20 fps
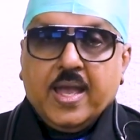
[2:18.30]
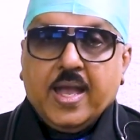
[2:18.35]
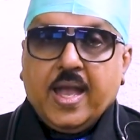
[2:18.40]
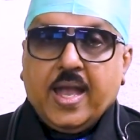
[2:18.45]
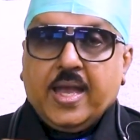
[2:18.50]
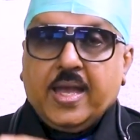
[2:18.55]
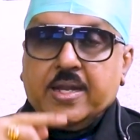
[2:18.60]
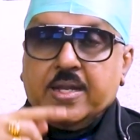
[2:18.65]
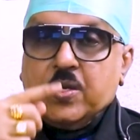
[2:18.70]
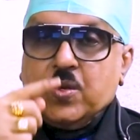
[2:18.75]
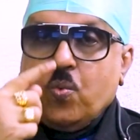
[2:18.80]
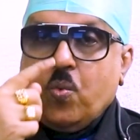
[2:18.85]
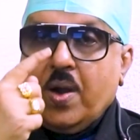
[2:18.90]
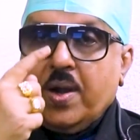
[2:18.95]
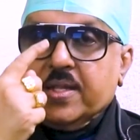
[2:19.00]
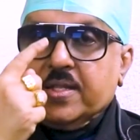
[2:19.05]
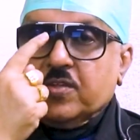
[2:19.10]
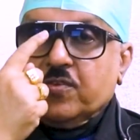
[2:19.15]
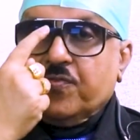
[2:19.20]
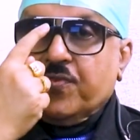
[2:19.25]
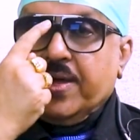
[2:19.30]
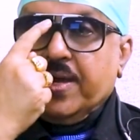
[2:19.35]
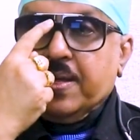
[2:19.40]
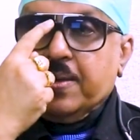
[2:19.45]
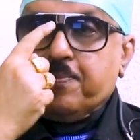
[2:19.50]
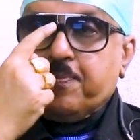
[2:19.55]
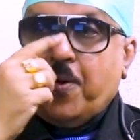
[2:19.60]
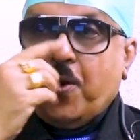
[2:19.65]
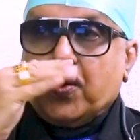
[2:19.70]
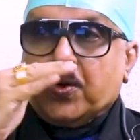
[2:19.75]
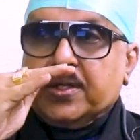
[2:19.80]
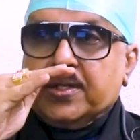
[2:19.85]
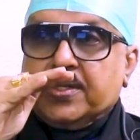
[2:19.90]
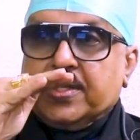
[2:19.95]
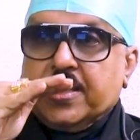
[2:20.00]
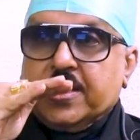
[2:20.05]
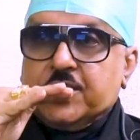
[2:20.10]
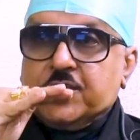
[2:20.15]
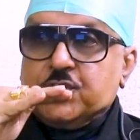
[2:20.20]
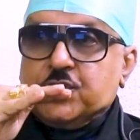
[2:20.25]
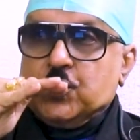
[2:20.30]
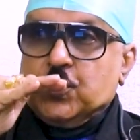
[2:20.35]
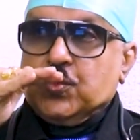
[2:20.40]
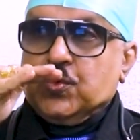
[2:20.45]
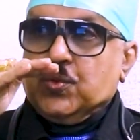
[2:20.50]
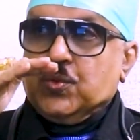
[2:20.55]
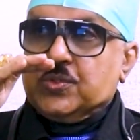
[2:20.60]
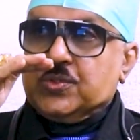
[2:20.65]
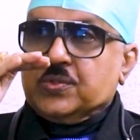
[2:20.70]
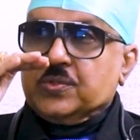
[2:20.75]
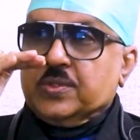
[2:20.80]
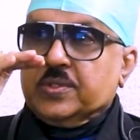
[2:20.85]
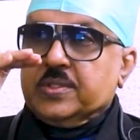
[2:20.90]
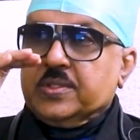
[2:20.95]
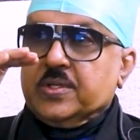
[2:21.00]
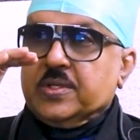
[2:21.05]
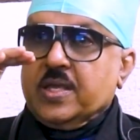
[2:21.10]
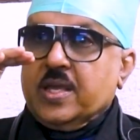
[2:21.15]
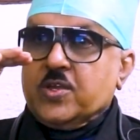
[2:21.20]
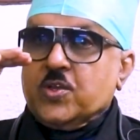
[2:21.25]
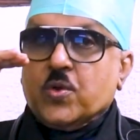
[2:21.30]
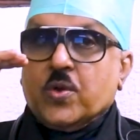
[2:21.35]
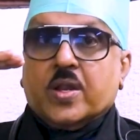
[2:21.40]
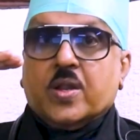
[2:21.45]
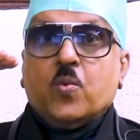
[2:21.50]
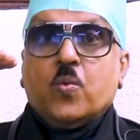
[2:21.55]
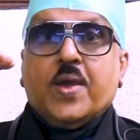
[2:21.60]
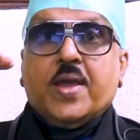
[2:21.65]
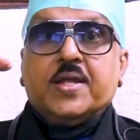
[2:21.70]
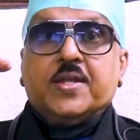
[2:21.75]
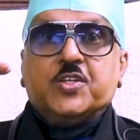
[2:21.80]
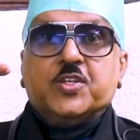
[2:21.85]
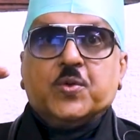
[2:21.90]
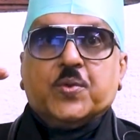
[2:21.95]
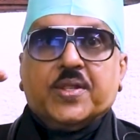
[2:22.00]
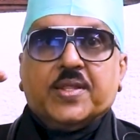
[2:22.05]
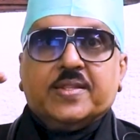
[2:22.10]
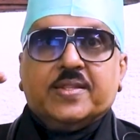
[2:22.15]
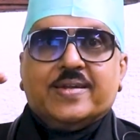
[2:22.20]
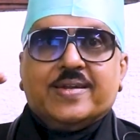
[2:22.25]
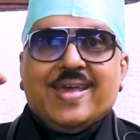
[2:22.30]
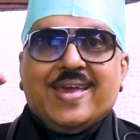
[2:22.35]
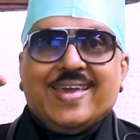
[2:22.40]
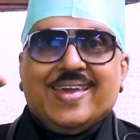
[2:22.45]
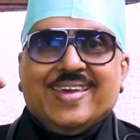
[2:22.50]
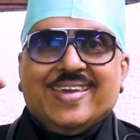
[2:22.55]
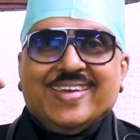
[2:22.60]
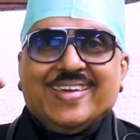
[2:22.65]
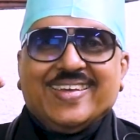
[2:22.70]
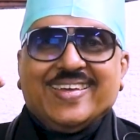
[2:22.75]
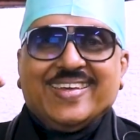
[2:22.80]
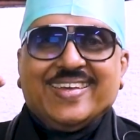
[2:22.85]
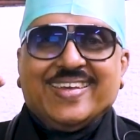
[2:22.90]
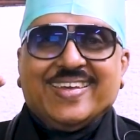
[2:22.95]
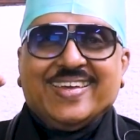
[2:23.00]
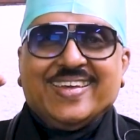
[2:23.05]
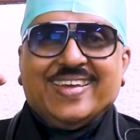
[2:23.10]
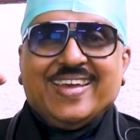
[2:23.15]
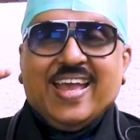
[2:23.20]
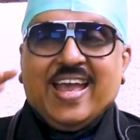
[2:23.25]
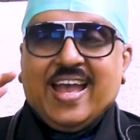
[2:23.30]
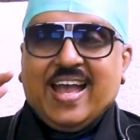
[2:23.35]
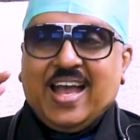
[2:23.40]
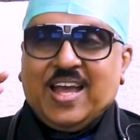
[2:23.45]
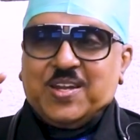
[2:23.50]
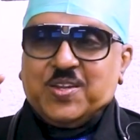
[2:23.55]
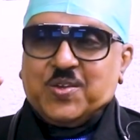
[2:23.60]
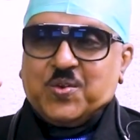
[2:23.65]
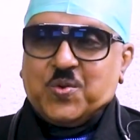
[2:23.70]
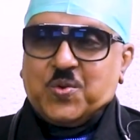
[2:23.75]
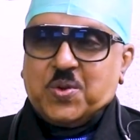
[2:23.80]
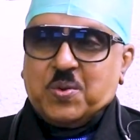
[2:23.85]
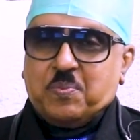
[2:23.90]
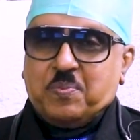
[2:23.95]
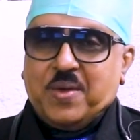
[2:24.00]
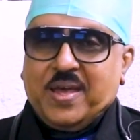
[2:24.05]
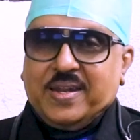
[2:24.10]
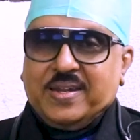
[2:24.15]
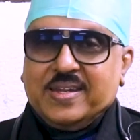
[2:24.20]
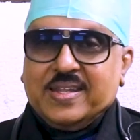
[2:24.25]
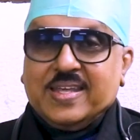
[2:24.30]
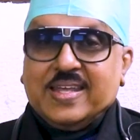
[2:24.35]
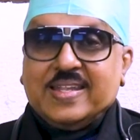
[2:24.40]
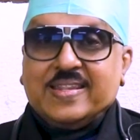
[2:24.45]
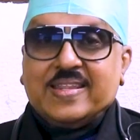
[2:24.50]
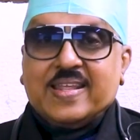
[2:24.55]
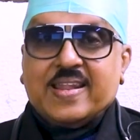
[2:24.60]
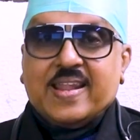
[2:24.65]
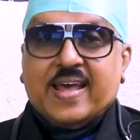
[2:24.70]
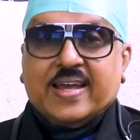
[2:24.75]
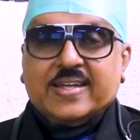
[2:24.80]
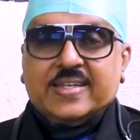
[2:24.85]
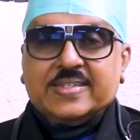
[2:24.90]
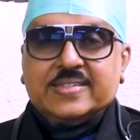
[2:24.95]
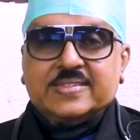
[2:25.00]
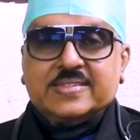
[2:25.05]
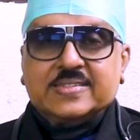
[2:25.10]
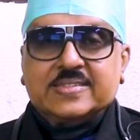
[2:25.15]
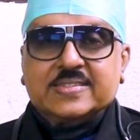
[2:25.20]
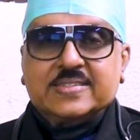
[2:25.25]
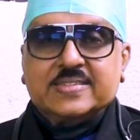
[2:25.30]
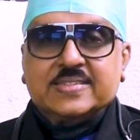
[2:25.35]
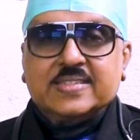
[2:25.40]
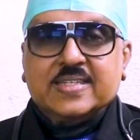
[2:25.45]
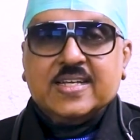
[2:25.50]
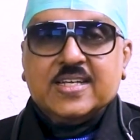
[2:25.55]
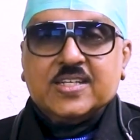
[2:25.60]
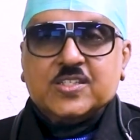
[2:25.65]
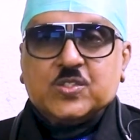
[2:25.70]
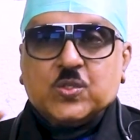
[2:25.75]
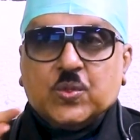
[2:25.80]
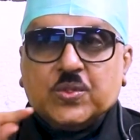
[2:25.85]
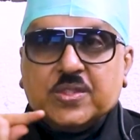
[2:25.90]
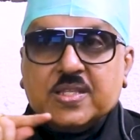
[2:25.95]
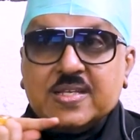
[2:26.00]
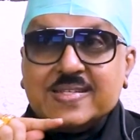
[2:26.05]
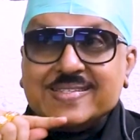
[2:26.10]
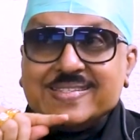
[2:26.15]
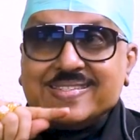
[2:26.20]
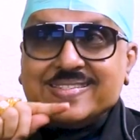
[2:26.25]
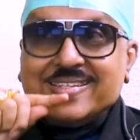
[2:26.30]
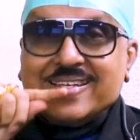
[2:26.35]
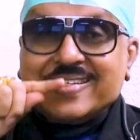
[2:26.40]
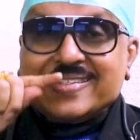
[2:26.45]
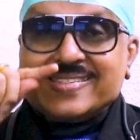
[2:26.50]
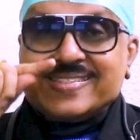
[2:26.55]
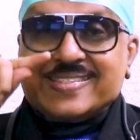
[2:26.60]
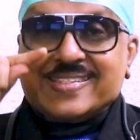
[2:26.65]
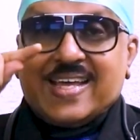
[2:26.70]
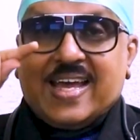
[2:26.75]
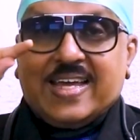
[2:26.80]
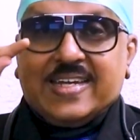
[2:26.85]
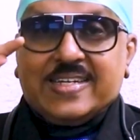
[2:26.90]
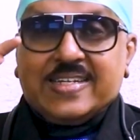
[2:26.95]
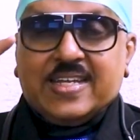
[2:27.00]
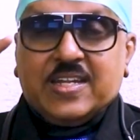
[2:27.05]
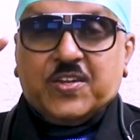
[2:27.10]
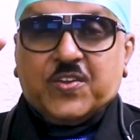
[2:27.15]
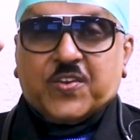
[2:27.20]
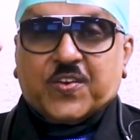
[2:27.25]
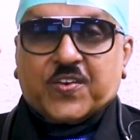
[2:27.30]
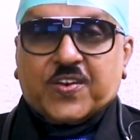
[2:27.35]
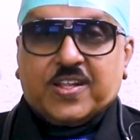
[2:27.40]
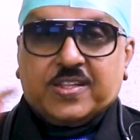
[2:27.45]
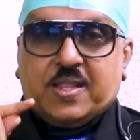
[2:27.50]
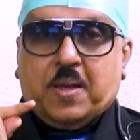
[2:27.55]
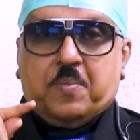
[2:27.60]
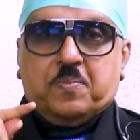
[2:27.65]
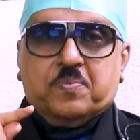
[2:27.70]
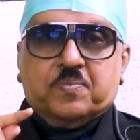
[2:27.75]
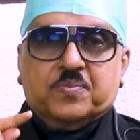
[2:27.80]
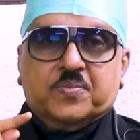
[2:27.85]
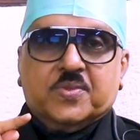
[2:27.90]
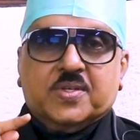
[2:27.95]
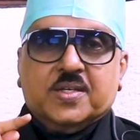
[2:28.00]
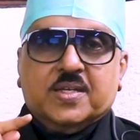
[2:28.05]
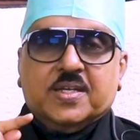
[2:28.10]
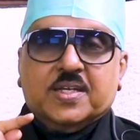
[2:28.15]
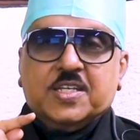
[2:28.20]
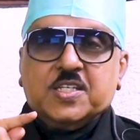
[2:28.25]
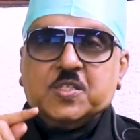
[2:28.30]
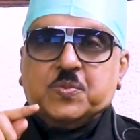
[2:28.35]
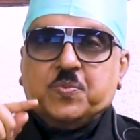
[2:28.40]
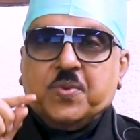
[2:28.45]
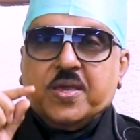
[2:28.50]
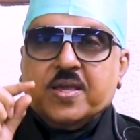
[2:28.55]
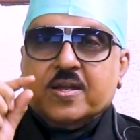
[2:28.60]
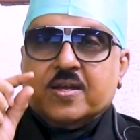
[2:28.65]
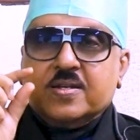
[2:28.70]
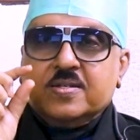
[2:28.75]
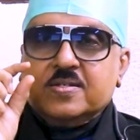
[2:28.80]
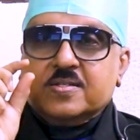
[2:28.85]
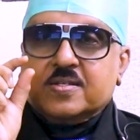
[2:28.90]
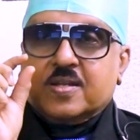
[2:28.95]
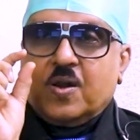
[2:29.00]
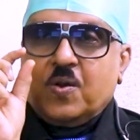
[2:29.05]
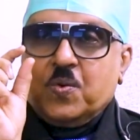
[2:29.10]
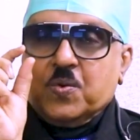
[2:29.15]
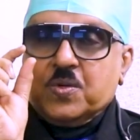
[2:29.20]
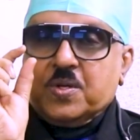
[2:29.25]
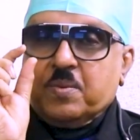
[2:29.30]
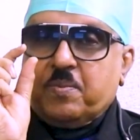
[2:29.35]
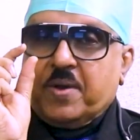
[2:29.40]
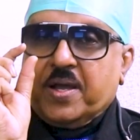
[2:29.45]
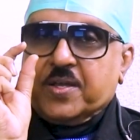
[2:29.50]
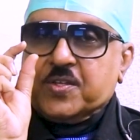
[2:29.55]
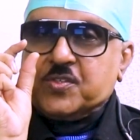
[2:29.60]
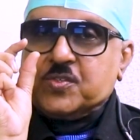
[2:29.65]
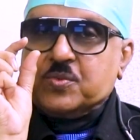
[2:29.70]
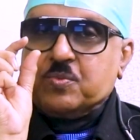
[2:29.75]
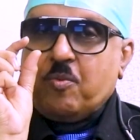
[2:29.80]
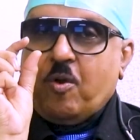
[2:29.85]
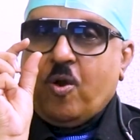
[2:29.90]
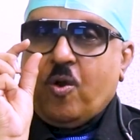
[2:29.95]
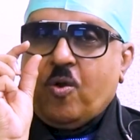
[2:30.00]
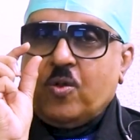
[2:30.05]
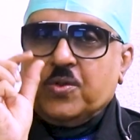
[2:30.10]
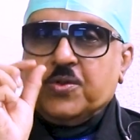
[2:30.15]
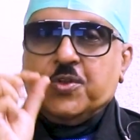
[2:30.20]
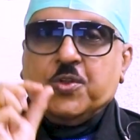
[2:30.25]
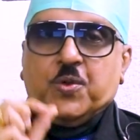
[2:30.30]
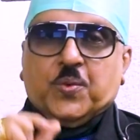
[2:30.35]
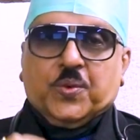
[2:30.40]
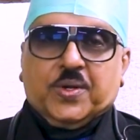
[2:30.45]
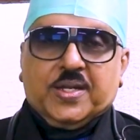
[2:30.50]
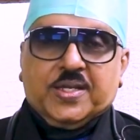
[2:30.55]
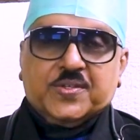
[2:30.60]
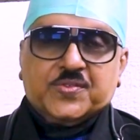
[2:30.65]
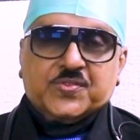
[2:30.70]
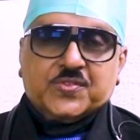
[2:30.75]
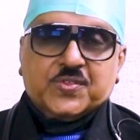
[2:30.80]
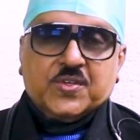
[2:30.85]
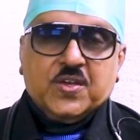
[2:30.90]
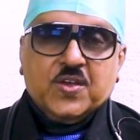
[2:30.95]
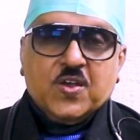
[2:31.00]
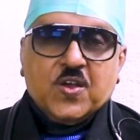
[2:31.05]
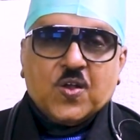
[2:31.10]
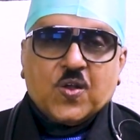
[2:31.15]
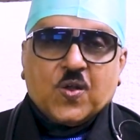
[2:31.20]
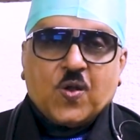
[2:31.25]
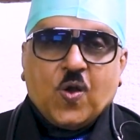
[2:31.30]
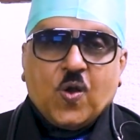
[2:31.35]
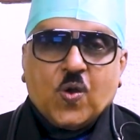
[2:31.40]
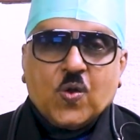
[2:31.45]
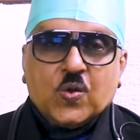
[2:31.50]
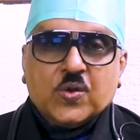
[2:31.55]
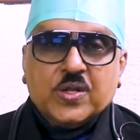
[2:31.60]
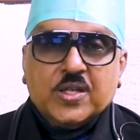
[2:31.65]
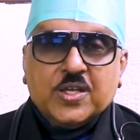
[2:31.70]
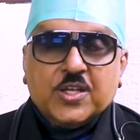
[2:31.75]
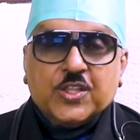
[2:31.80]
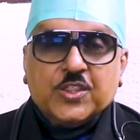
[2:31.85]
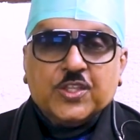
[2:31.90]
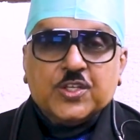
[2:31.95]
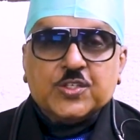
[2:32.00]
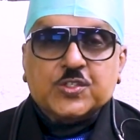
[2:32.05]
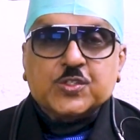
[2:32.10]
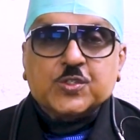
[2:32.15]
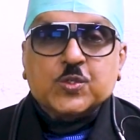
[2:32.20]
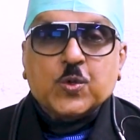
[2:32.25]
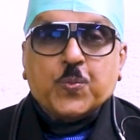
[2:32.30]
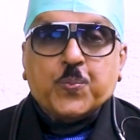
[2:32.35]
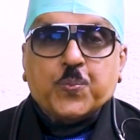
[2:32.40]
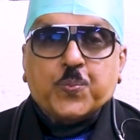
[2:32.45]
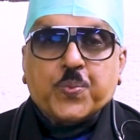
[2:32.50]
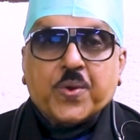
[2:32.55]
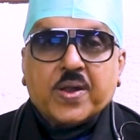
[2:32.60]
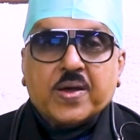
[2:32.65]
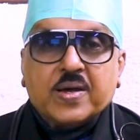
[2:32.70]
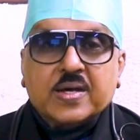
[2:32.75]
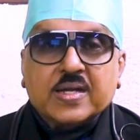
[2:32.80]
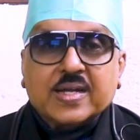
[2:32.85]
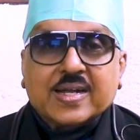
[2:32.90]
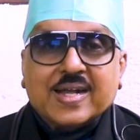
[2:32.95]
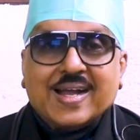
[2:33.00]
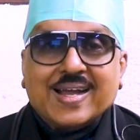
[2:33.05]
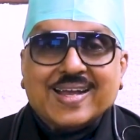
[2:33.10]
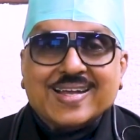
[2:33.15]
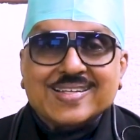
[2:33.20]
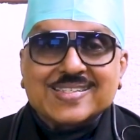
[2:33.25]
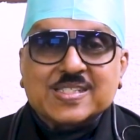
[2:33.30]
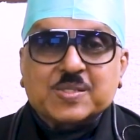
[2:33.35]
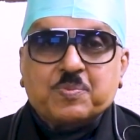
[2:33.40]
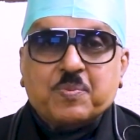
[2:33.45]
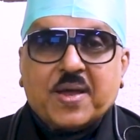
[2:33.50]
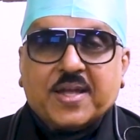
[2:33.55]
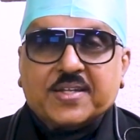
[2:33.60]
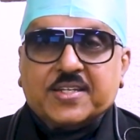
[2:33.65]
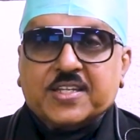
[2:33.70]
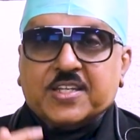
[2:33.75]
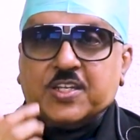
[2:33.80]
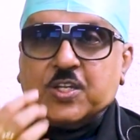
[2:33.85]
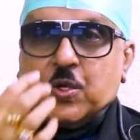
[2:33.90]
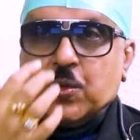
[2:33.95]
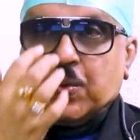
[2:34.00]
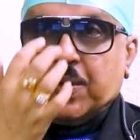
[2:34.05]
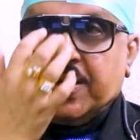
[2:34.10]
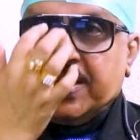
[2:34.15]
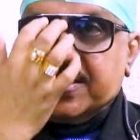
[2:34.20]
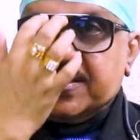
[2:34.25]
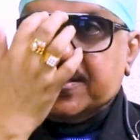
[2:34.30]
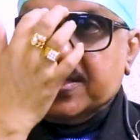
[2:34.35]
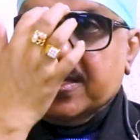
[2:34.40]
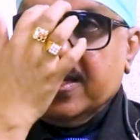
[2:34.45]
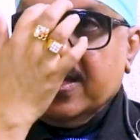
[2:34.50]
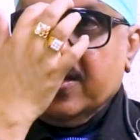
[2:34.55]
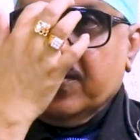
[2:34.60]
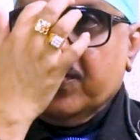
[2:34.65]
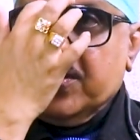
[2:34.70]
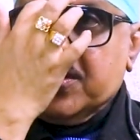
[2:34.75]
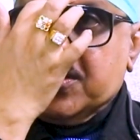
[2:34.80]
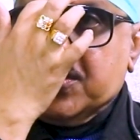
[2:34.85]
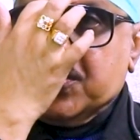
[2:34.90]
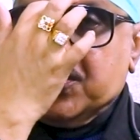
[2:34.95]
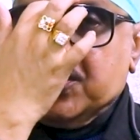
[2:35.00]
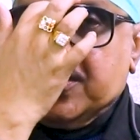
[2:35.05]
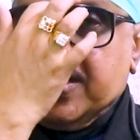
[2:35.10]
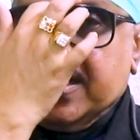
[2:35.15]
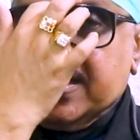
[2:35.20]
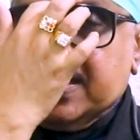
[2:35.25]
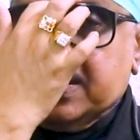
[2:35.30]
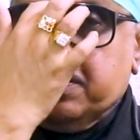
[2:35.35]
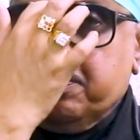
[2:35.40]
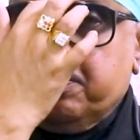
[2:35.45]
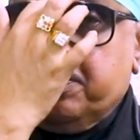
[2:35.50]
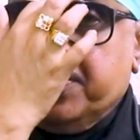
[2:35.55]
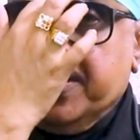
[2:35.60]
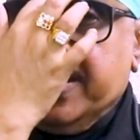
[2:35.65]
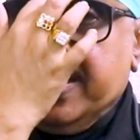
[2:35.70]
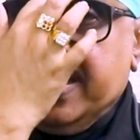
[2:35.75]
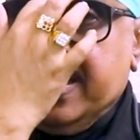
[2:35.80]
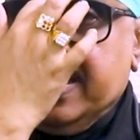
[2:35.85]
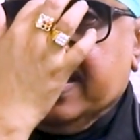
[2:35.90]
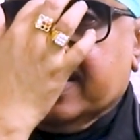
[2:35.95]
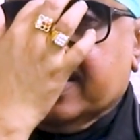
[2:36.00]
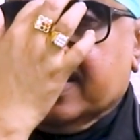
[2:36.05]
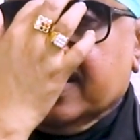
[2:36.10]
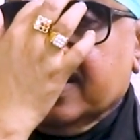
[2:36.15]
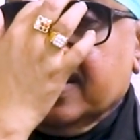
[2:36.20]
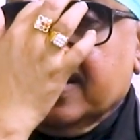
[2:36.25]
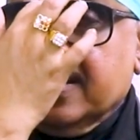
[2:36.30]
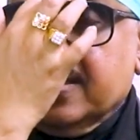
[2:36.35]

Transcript: And one of the very important thing is you are awake during the day and you go to bed in the night. So this circadian rhythm is being controlled by a small nucleus called the suprachiasmatic nucleus, which is just beneath